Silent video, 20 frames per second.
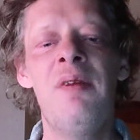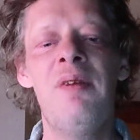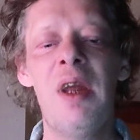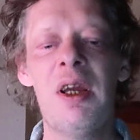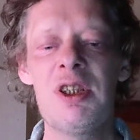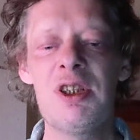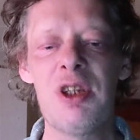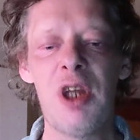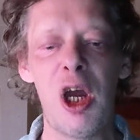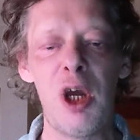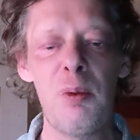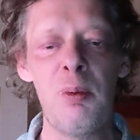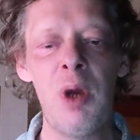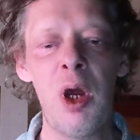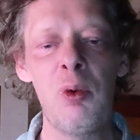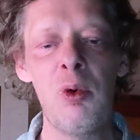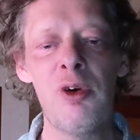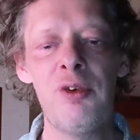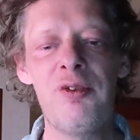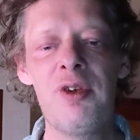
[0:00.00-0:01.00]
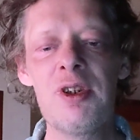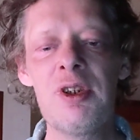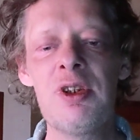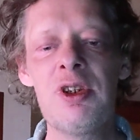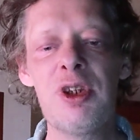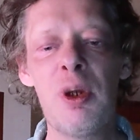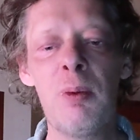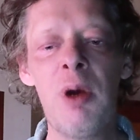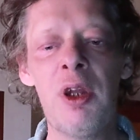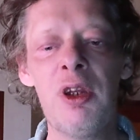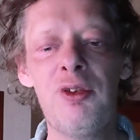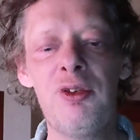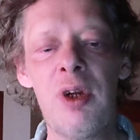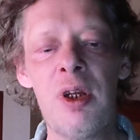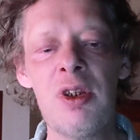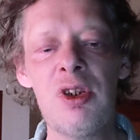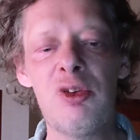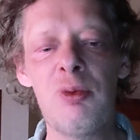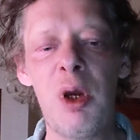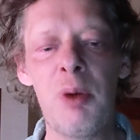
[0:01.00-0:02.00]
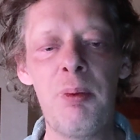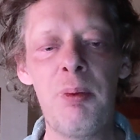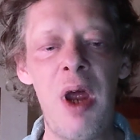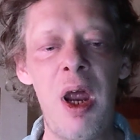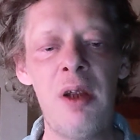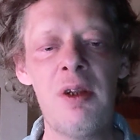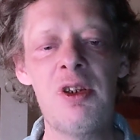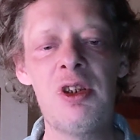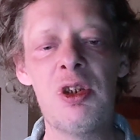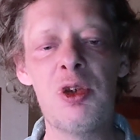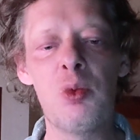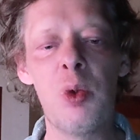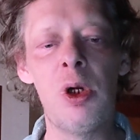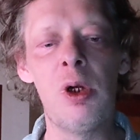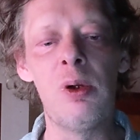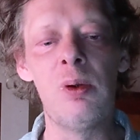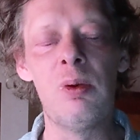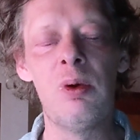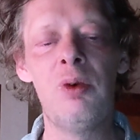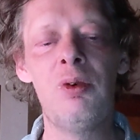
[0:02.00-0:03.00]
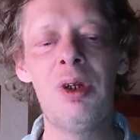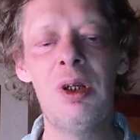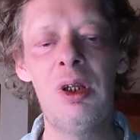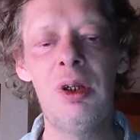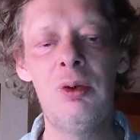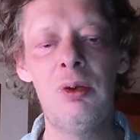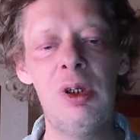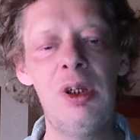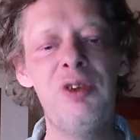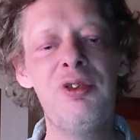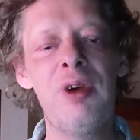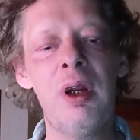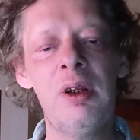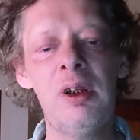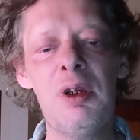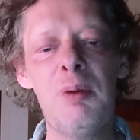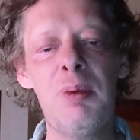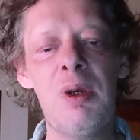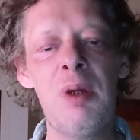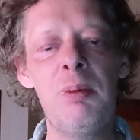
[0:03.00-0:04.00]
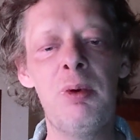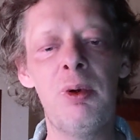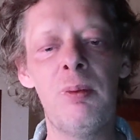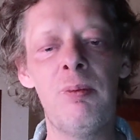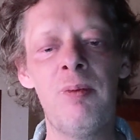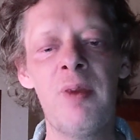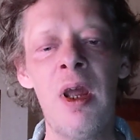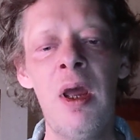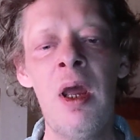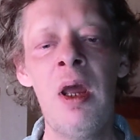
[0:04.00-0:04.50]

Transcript: Next time, I will visit some other friends of my parents as well. Really, really friendly people.